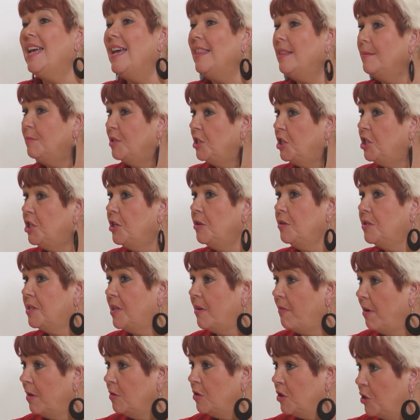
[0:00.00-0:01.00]
Get them to choose
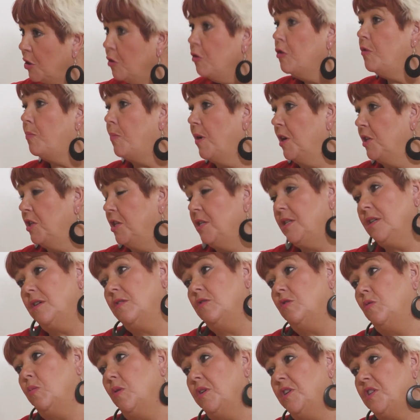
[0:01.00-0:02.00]
their own toothbrush is a
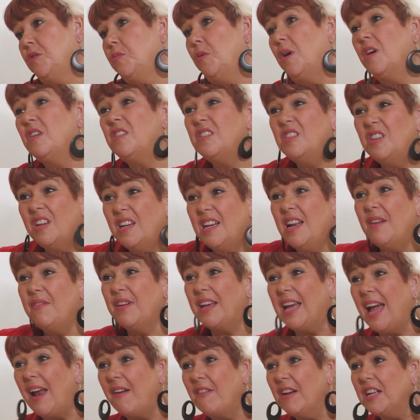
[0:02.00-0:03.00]
good one as well, because you can have a
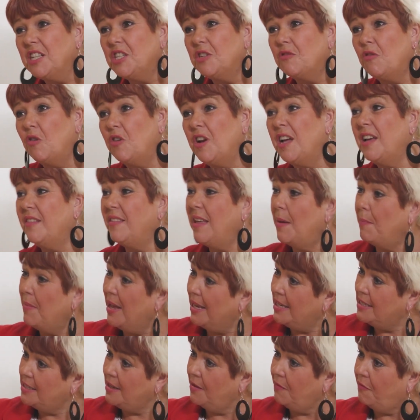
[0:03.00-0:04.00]
character on it and that
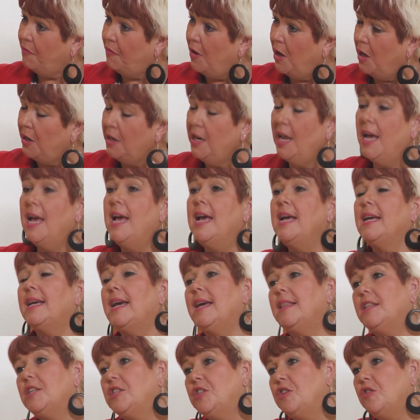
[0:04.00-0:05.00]
makes it fun.
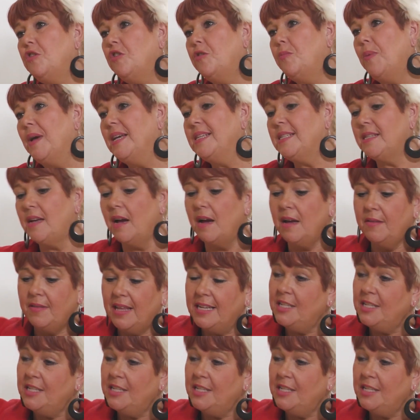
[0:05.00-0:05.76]
Get the toothpaste going.